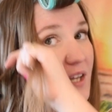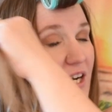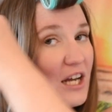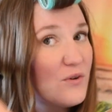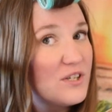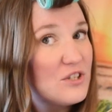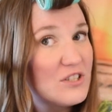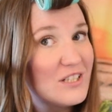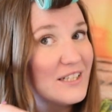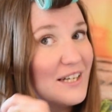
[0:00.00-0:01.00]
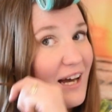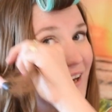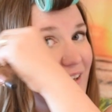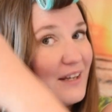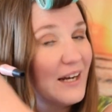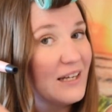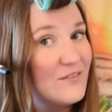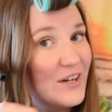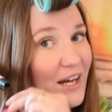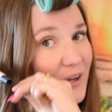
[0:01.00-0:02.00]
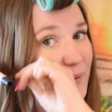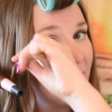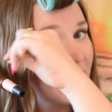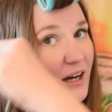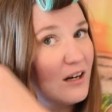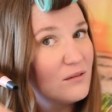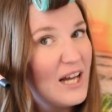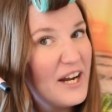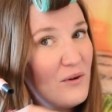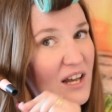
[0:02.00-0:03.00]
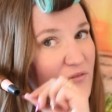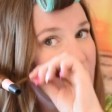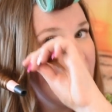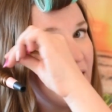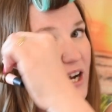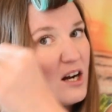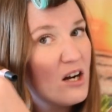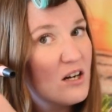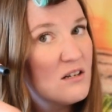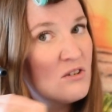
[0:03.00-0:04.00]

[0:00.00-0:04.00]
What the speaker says: and I always used to deny that I even had red hair. I don't have red hair.